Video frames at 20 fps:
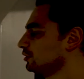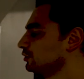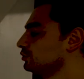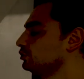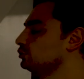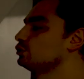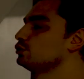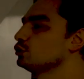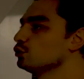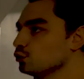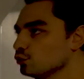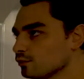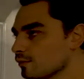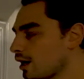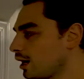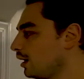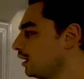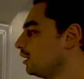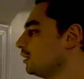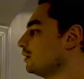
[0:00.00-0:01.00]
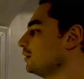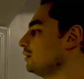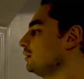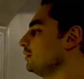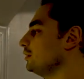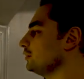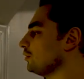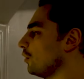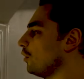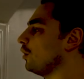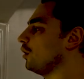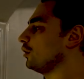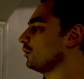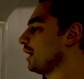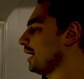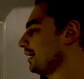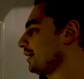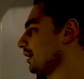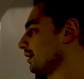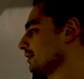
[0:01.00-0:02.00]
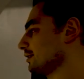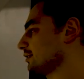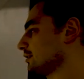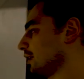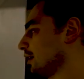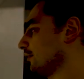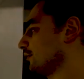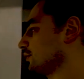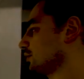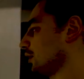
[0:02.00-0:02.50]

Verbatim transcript: Zuma, uh, all that kind of stuff.